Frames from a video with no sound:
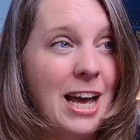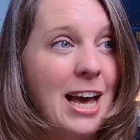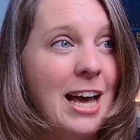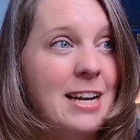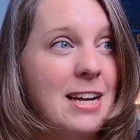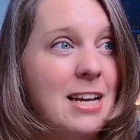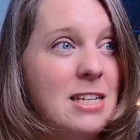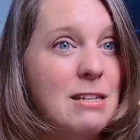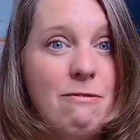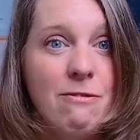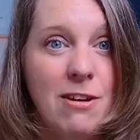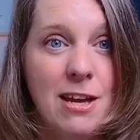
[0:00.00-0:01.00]
and there's
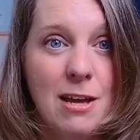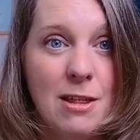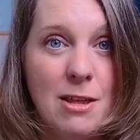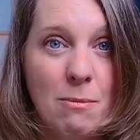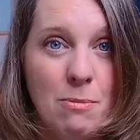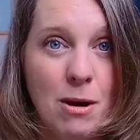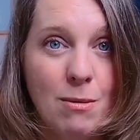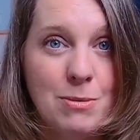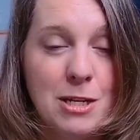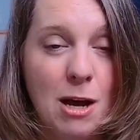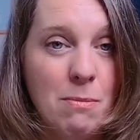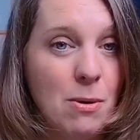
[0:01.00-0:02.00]
fear that pops
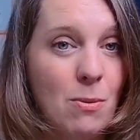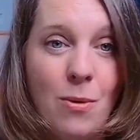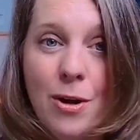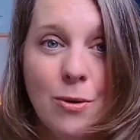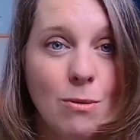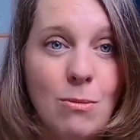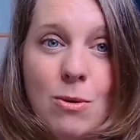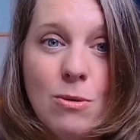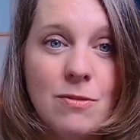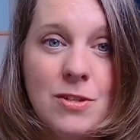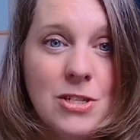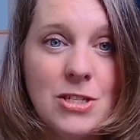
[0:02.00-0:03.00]
up at one or more
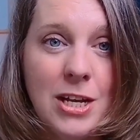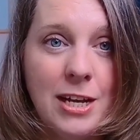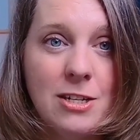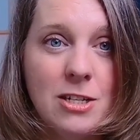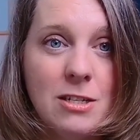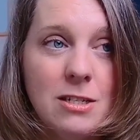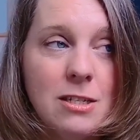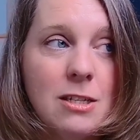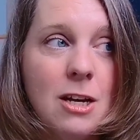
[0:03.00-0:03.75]
of the stages,